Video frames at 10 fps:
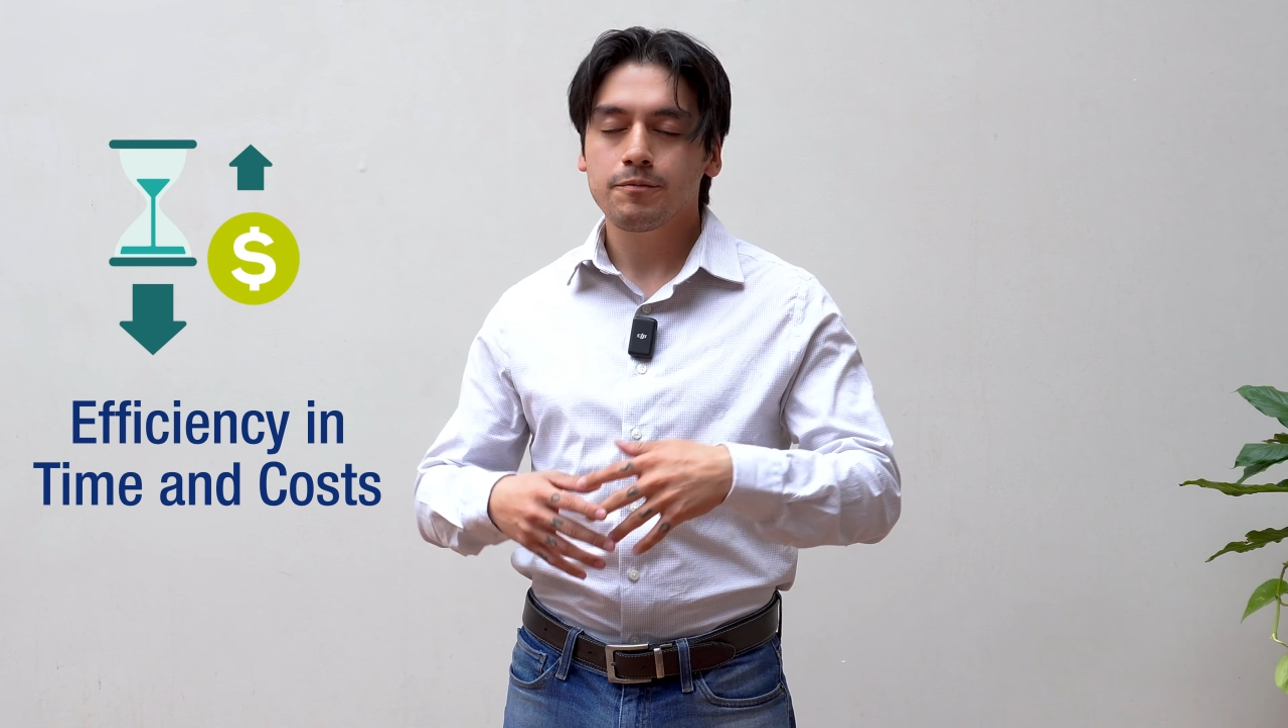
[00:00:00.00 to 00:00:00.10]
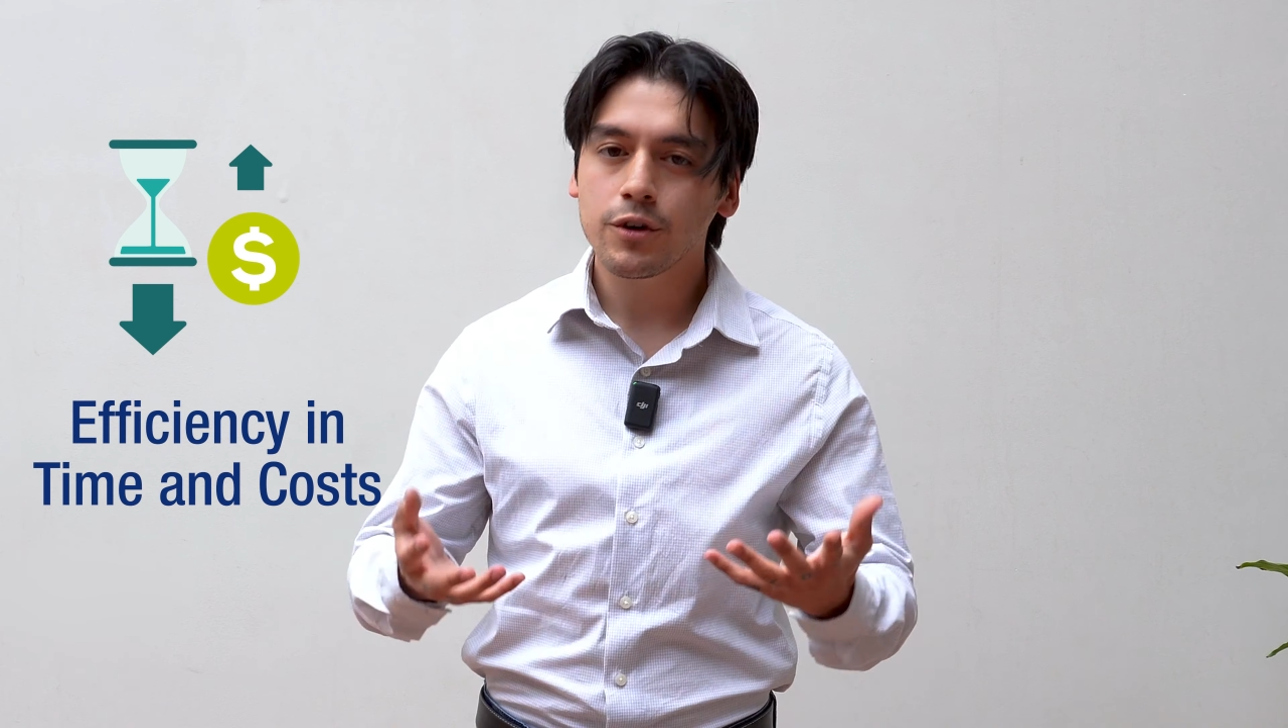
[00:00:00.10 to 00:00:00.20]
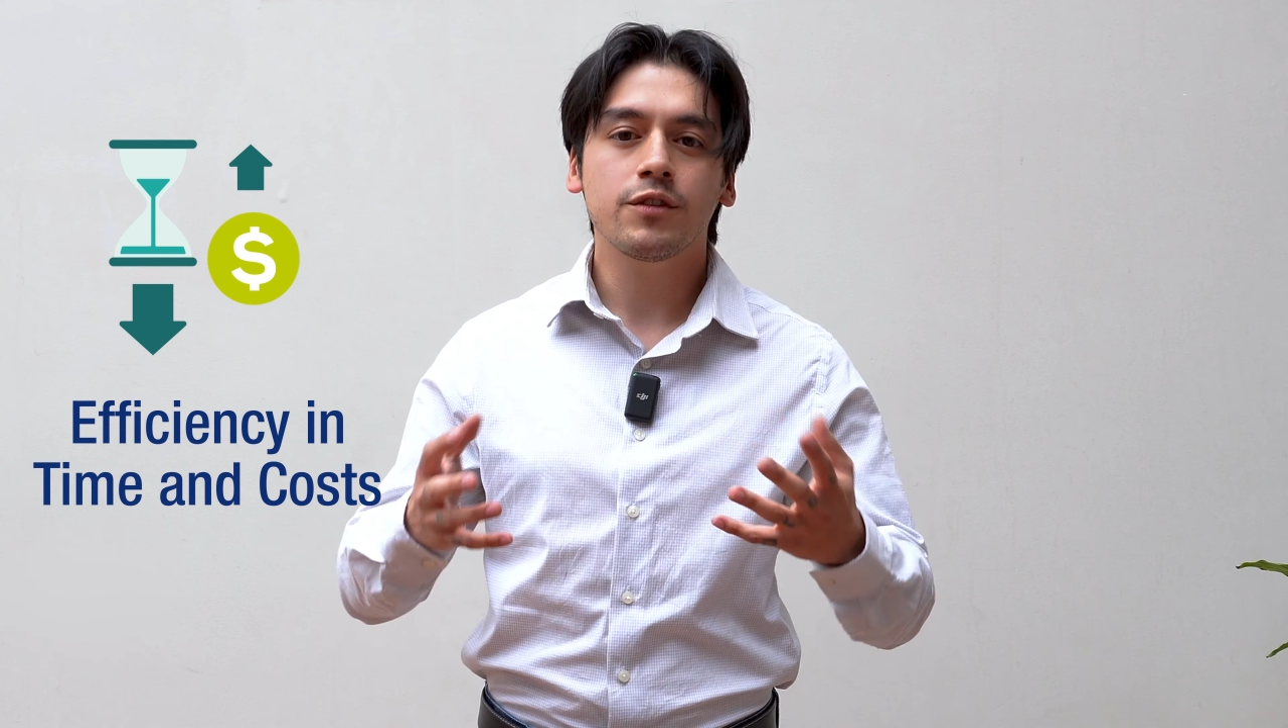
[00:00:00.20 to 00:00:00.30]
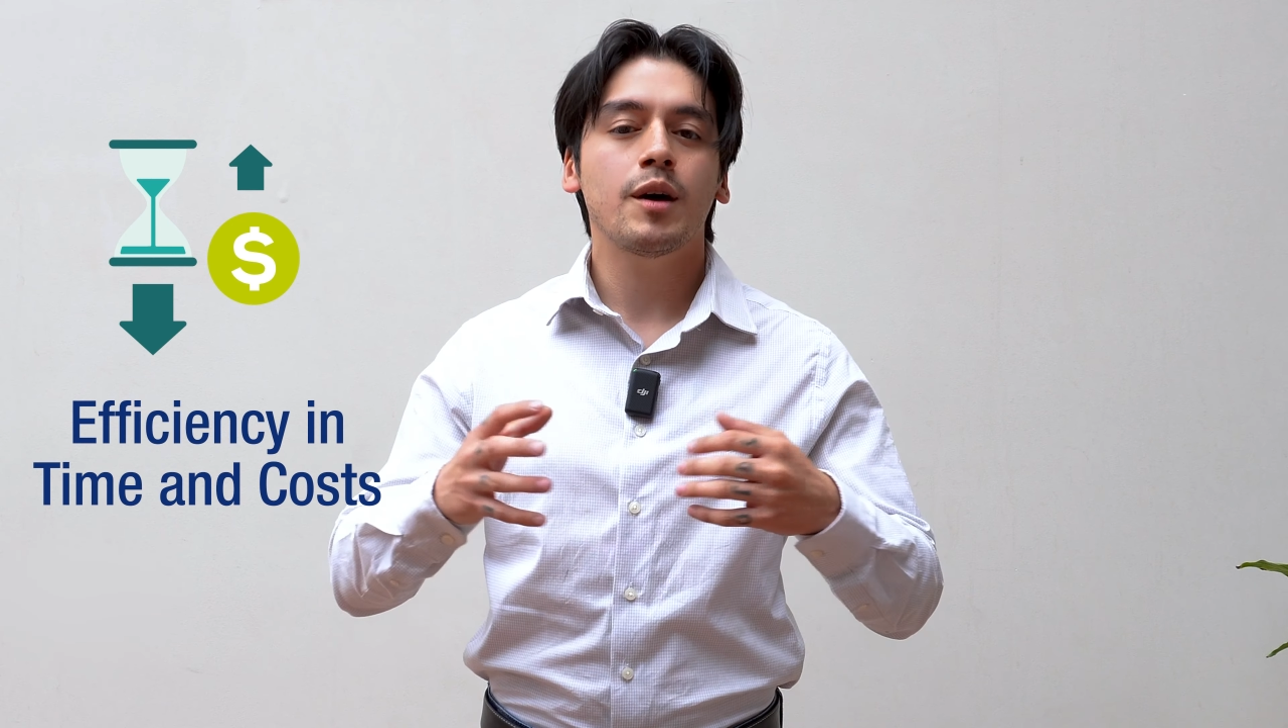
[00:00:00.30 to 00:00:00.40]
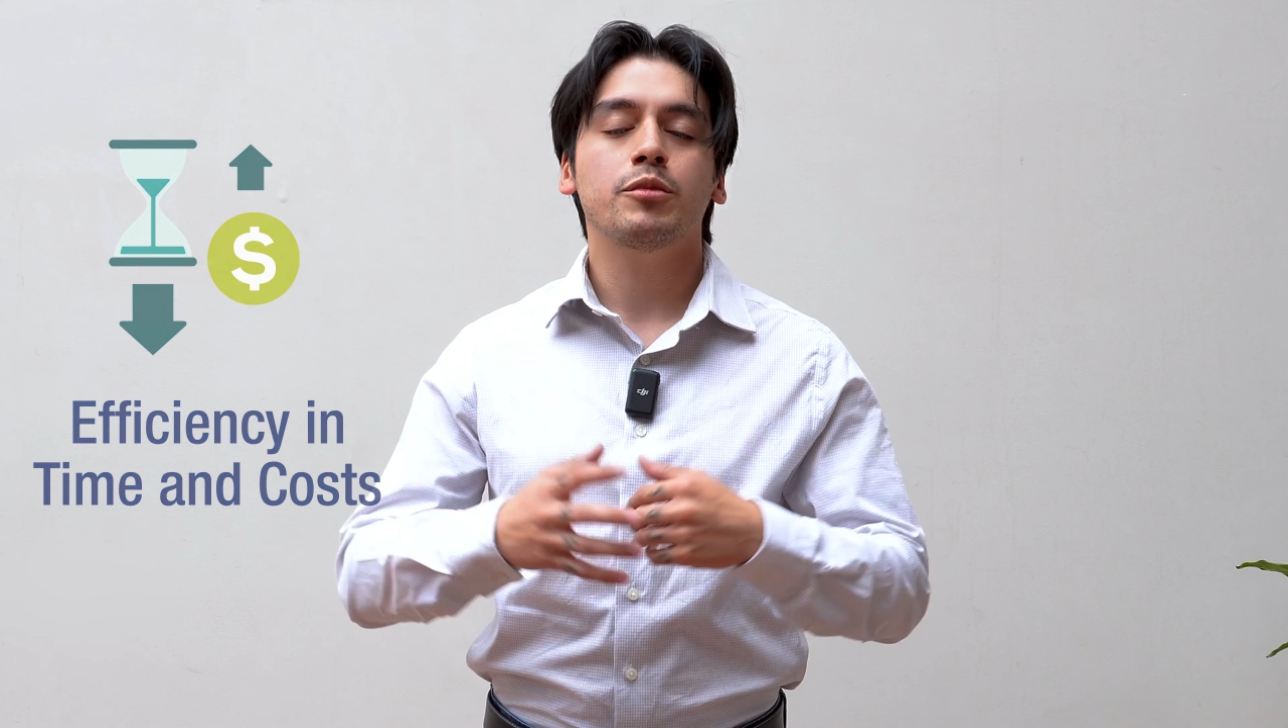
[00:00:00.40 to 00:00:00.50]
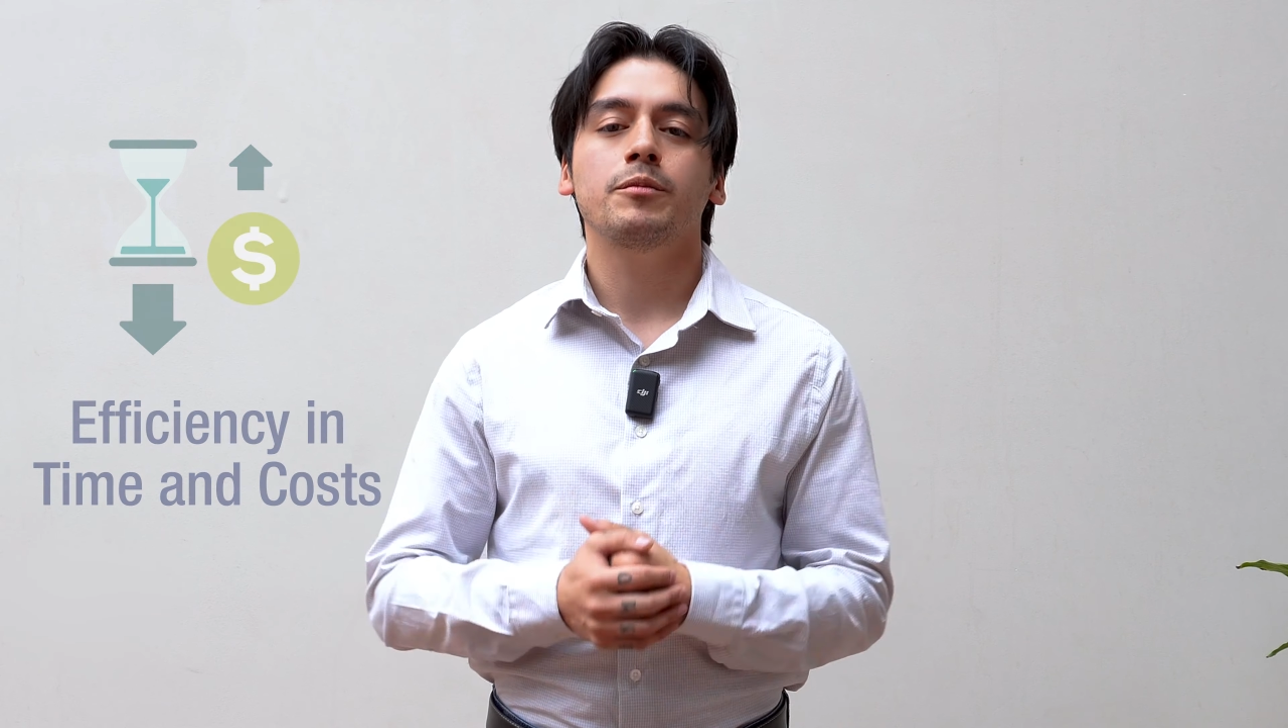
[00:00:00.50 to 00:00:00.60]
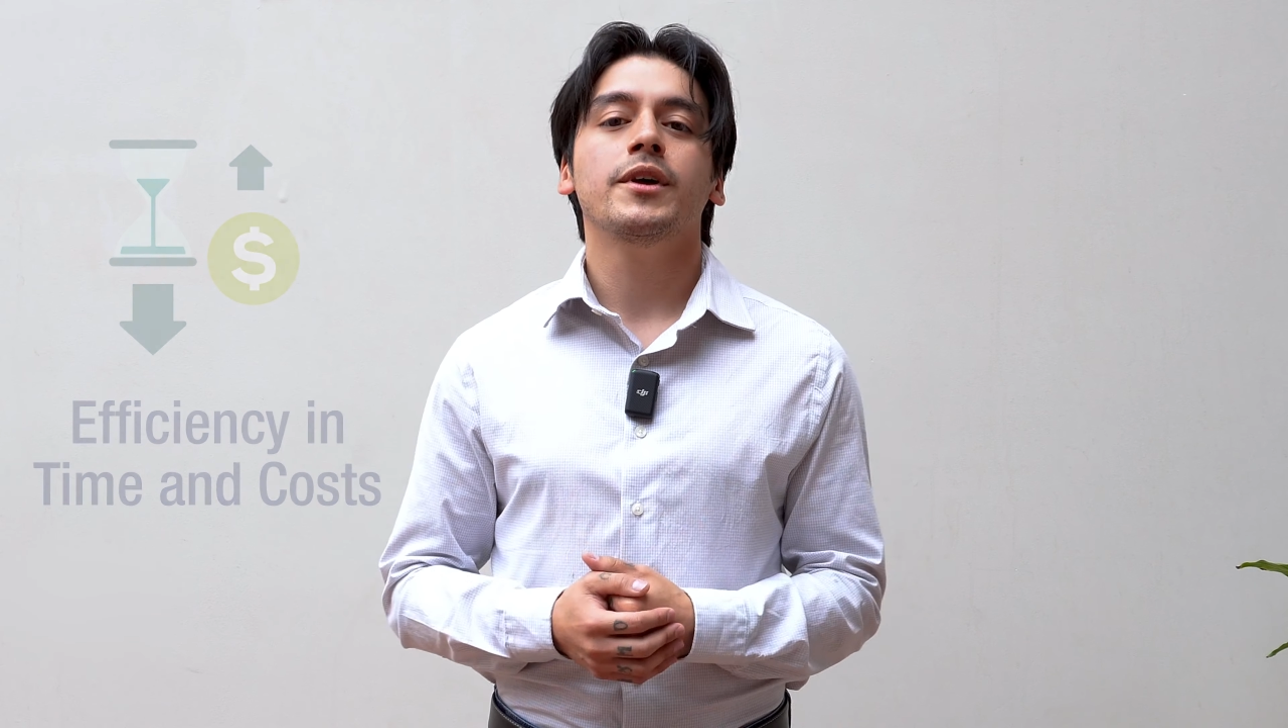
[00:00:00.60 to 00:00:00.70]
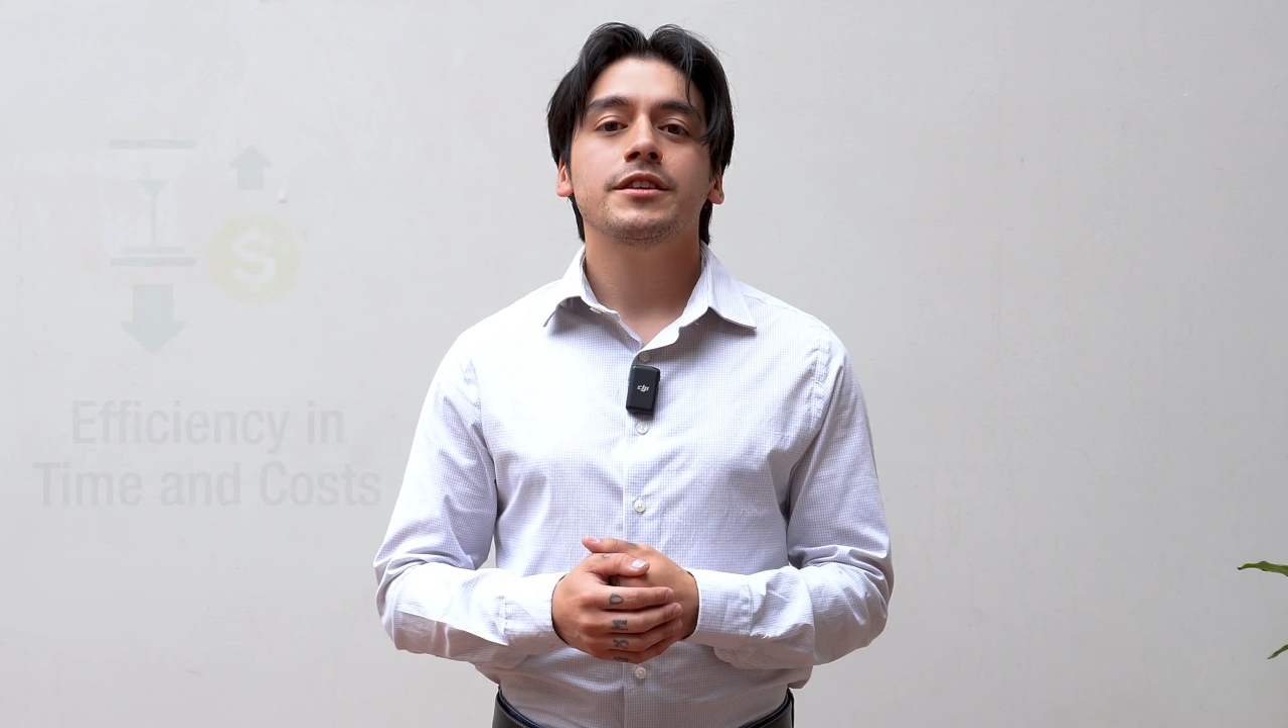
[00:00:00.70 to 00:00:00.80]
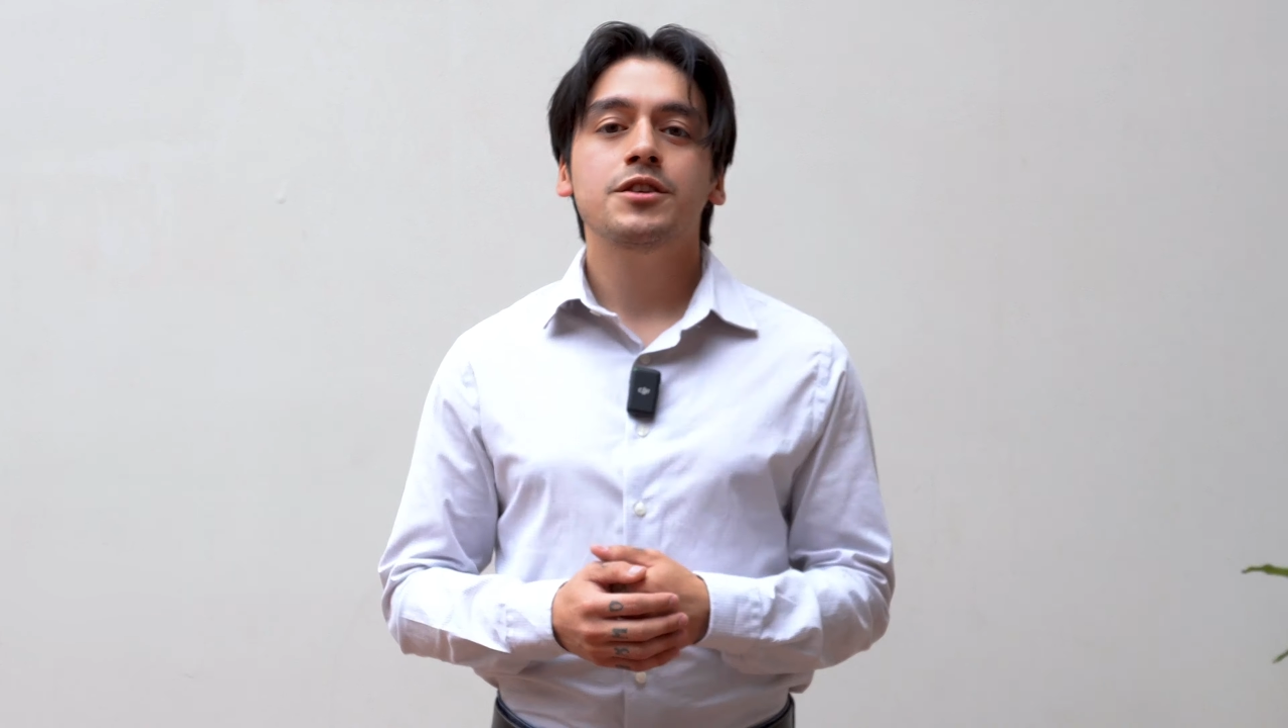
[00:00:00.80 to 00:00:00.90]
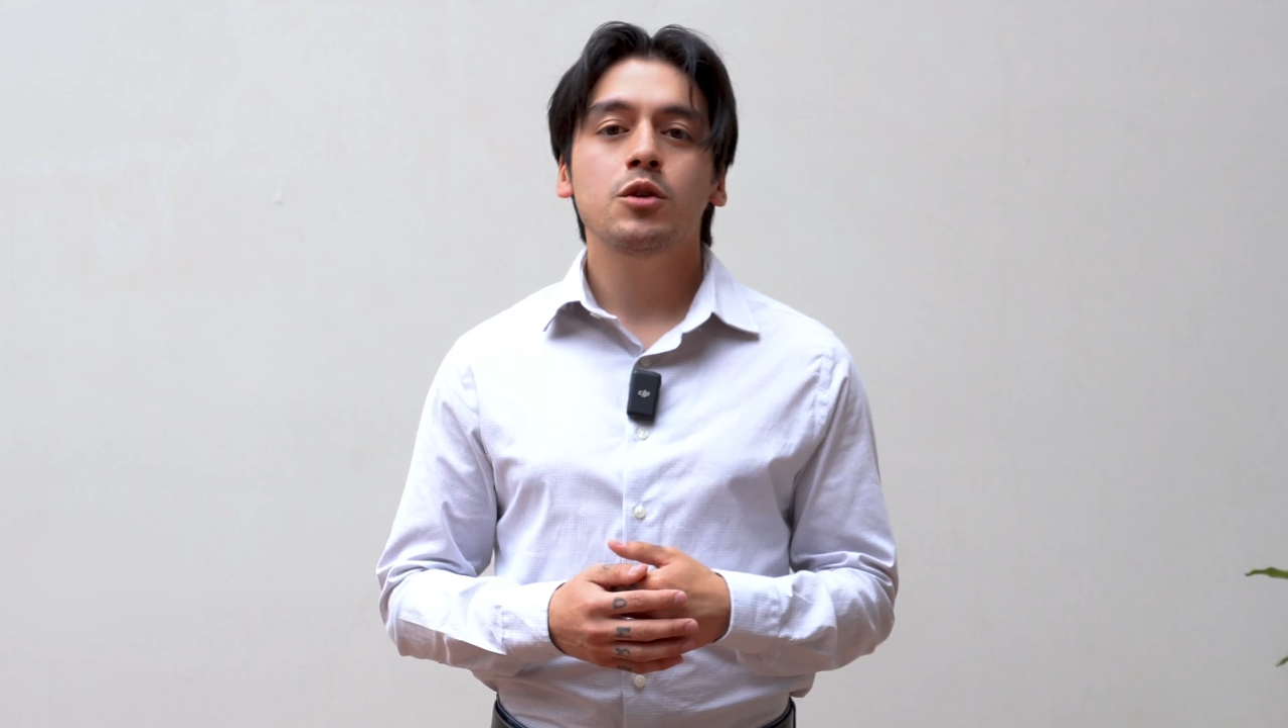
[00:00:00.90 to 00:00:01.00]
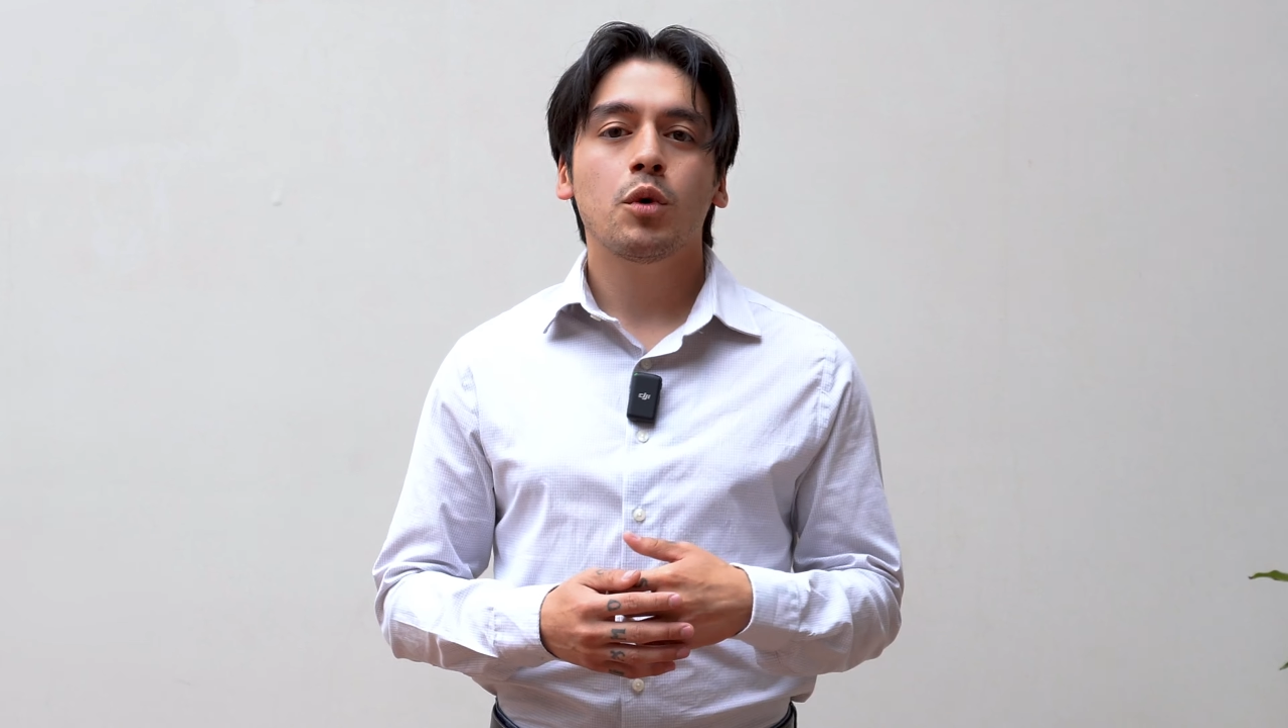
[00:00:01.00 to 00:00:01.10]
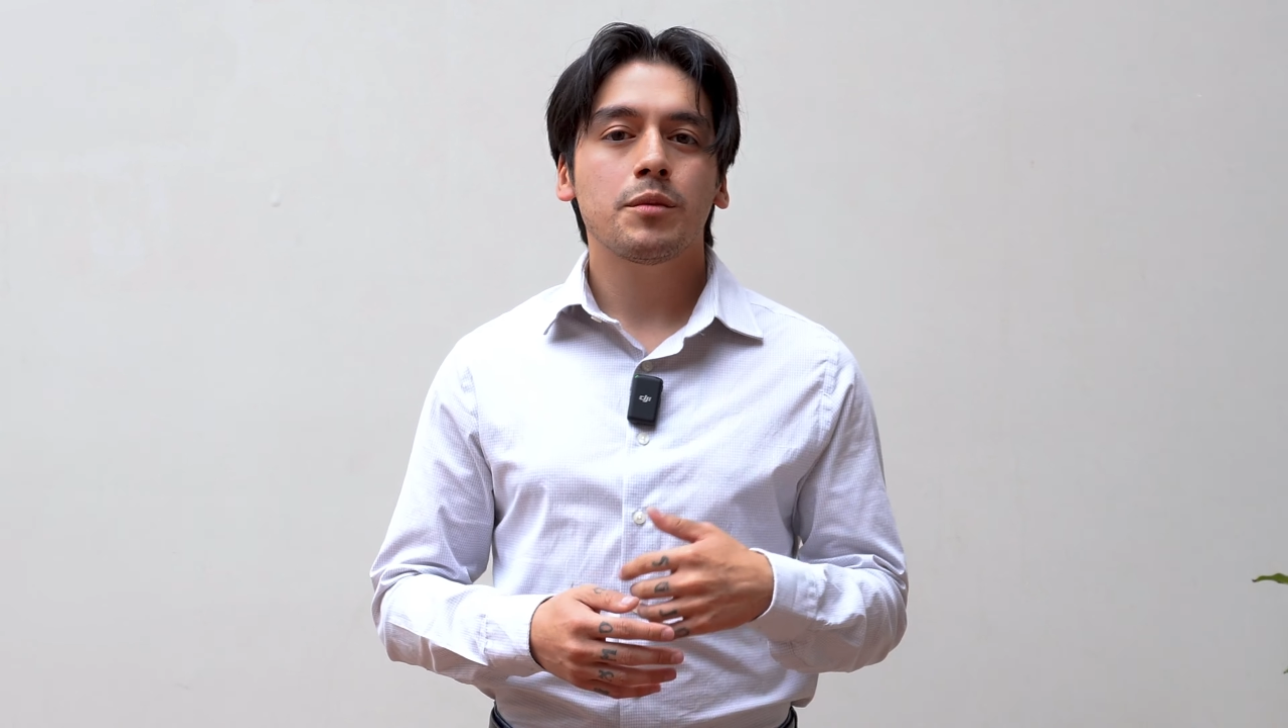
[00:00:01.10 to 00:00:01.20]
For example, let's say you